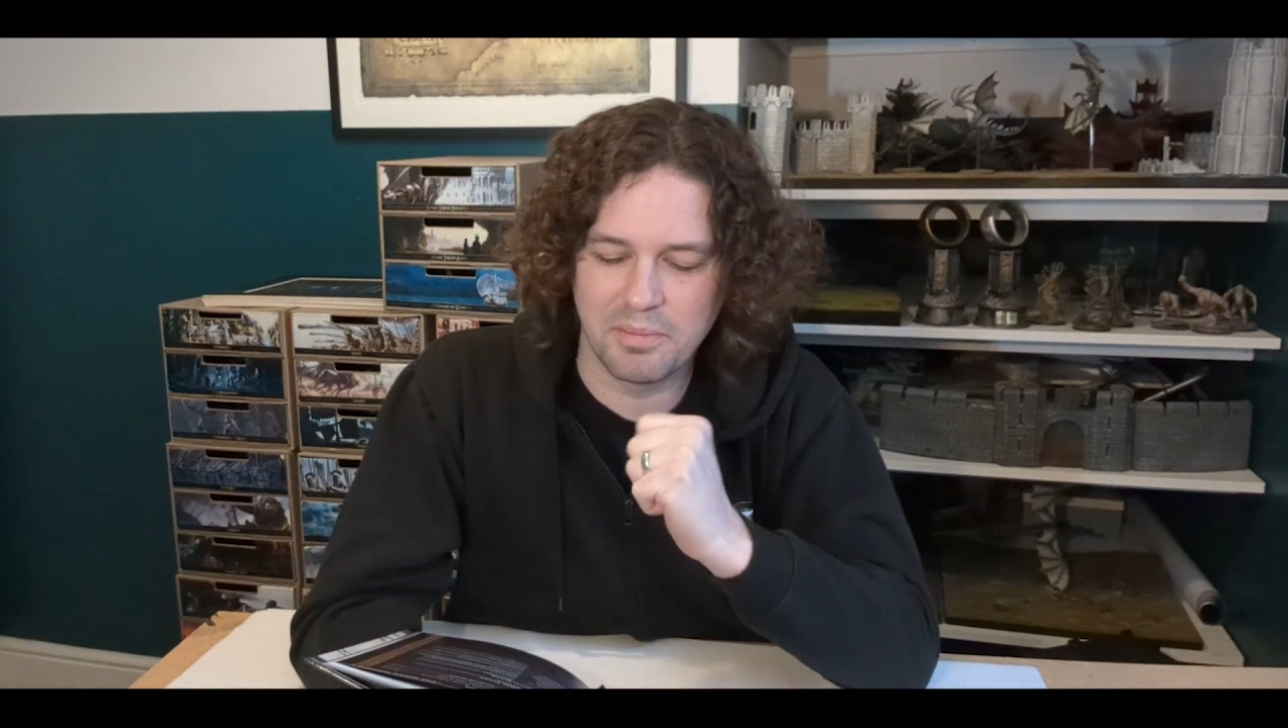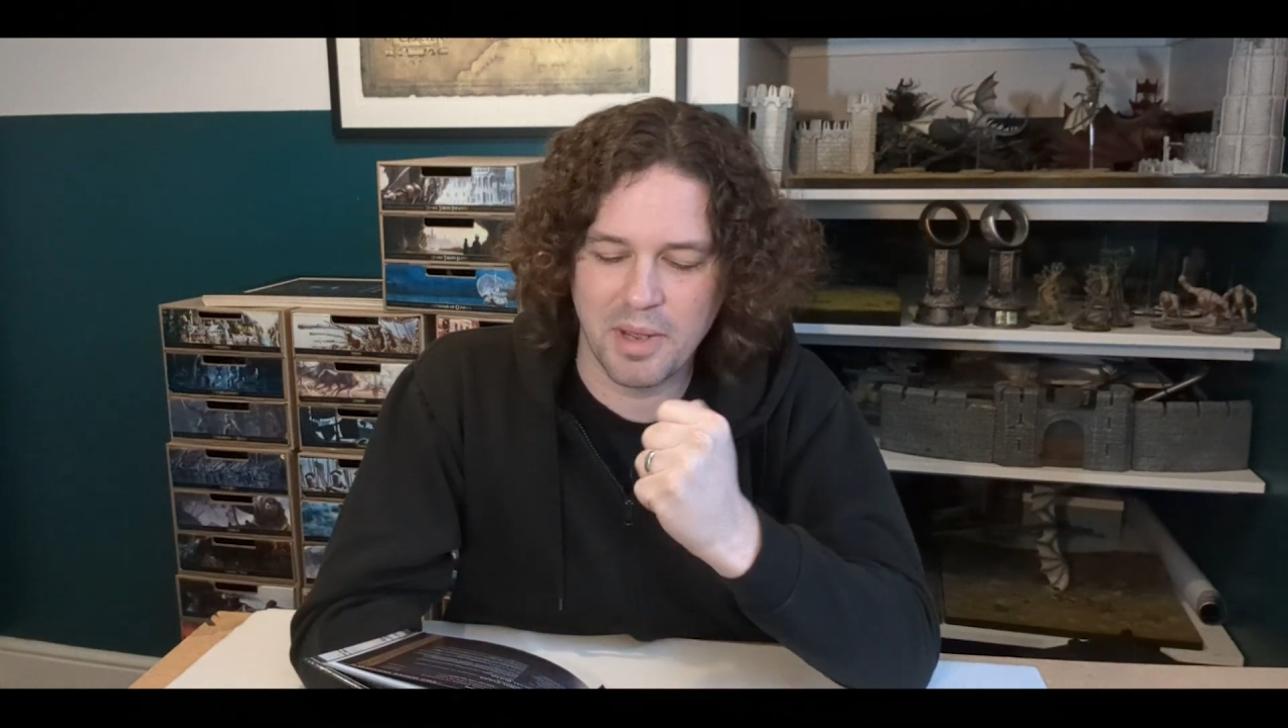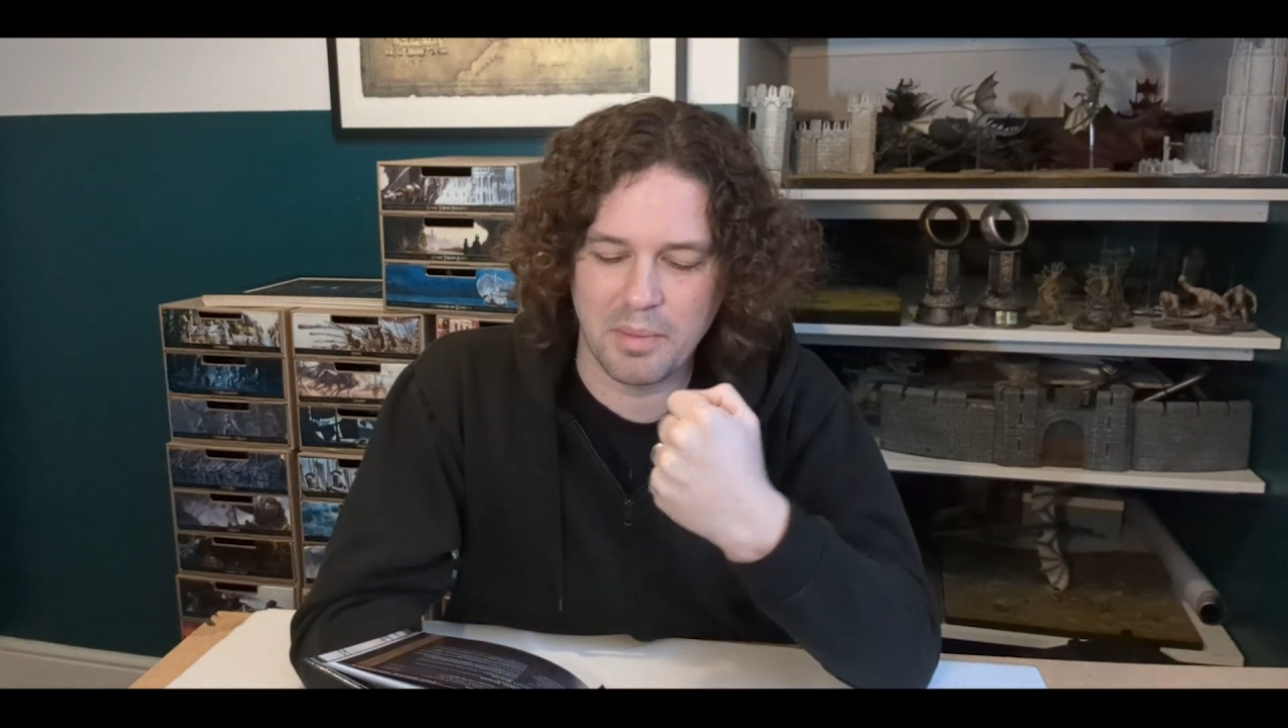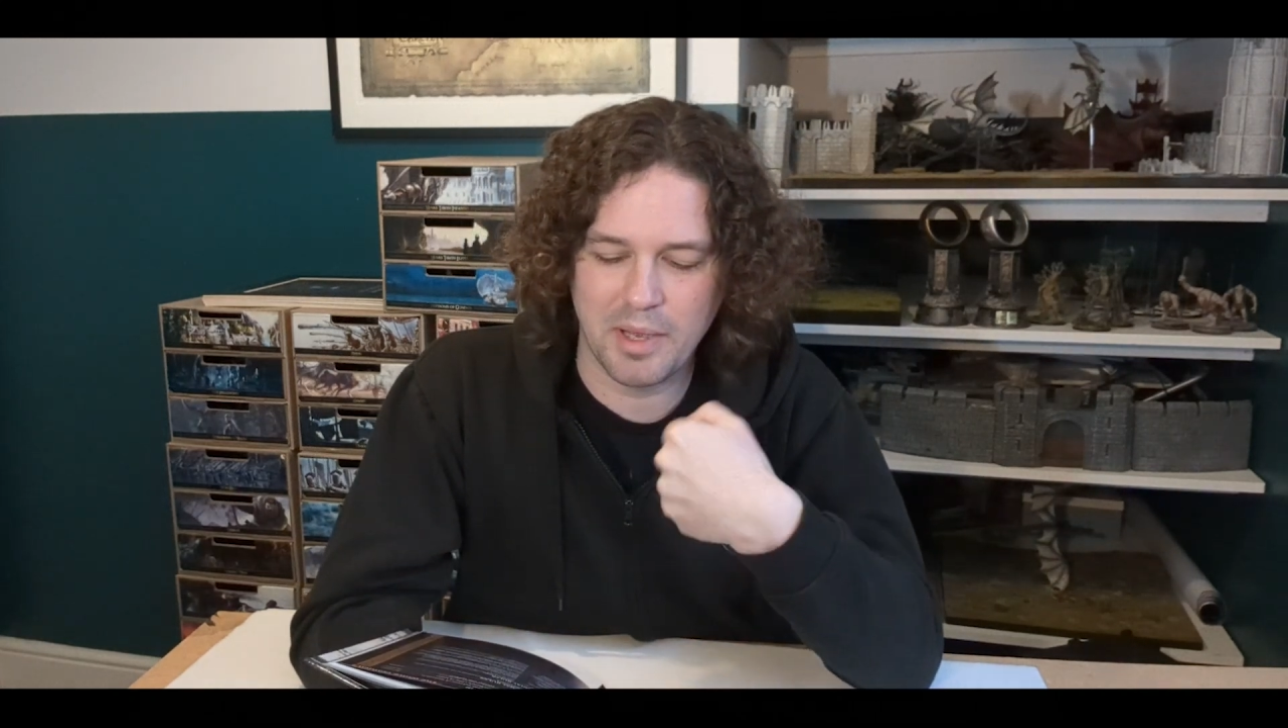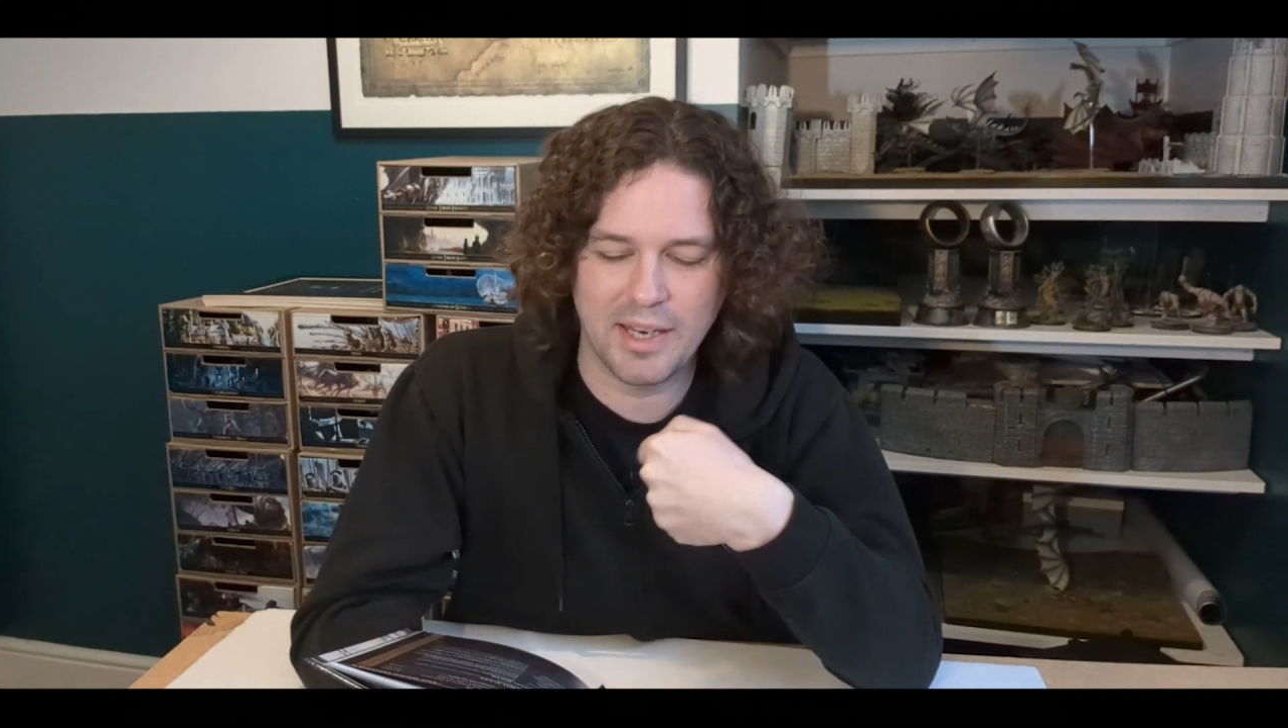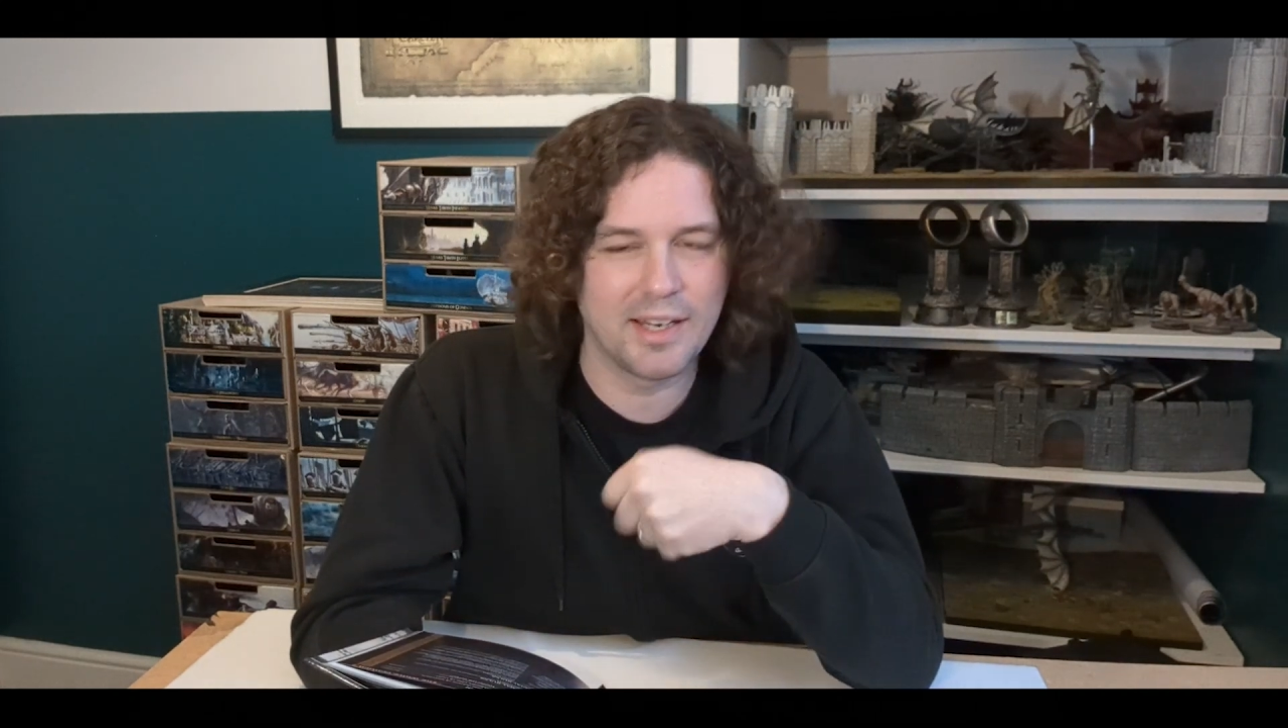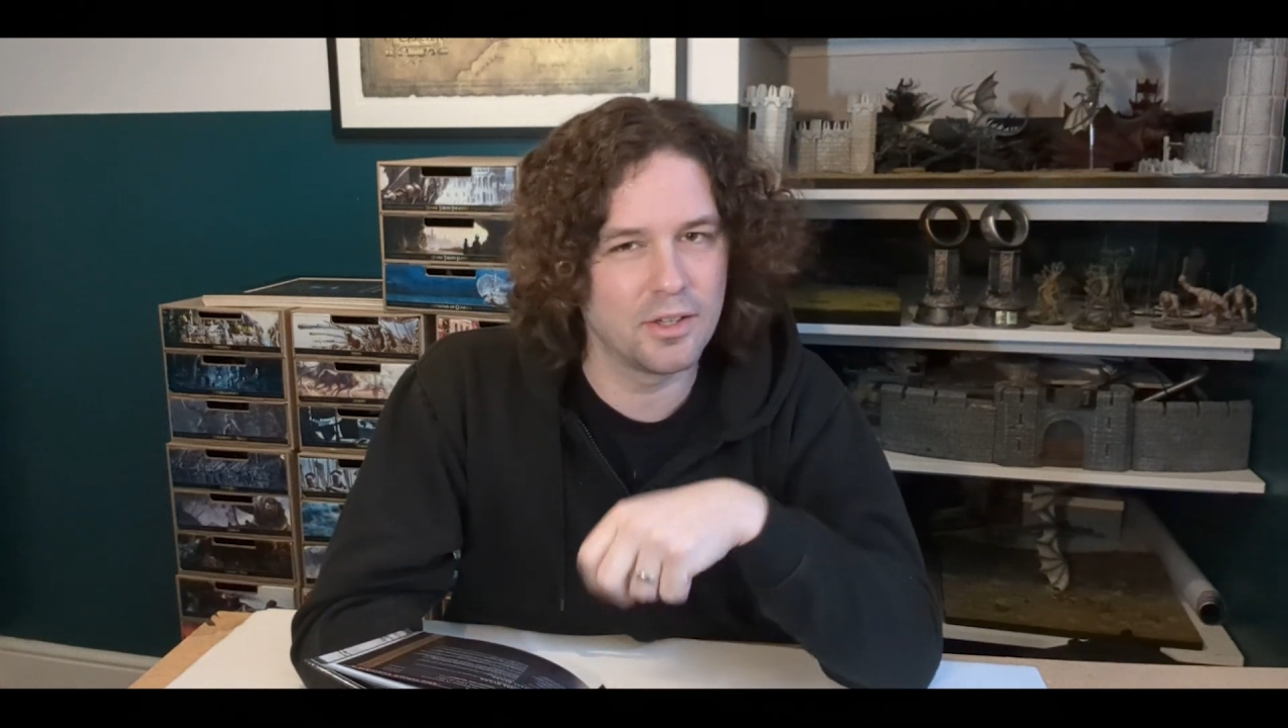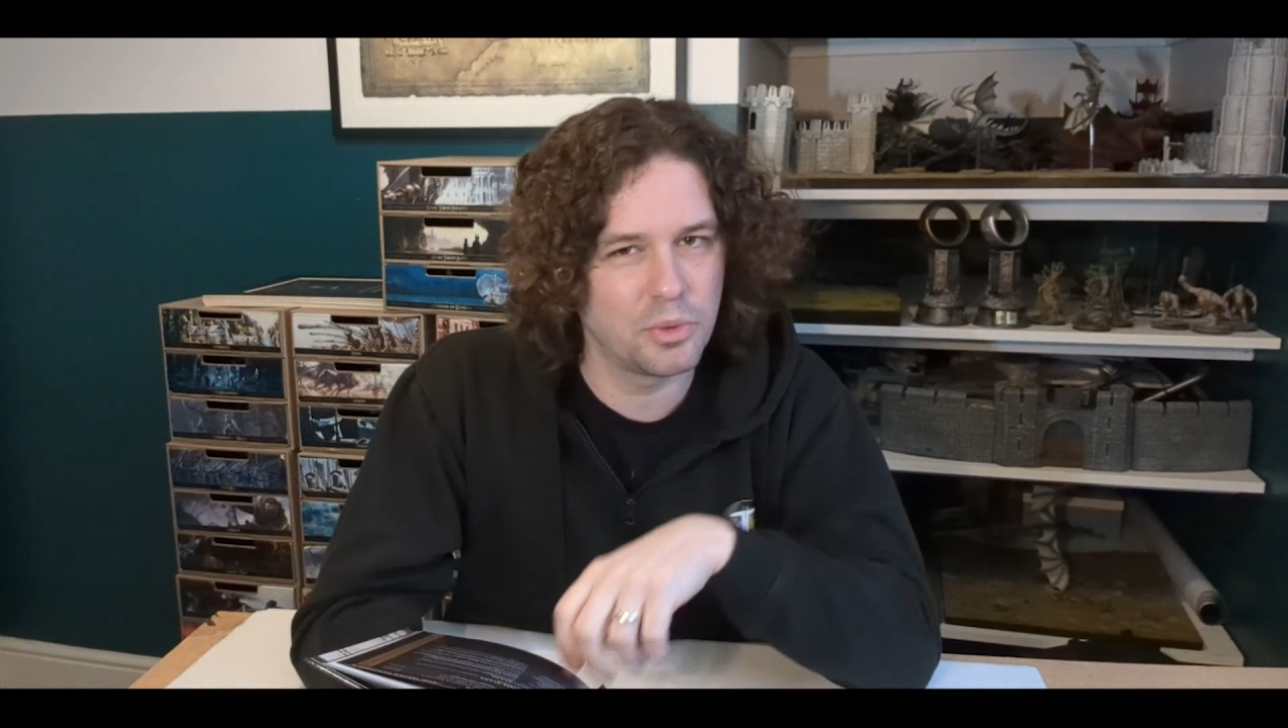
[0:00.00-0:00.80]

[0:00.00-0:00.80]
maybe a little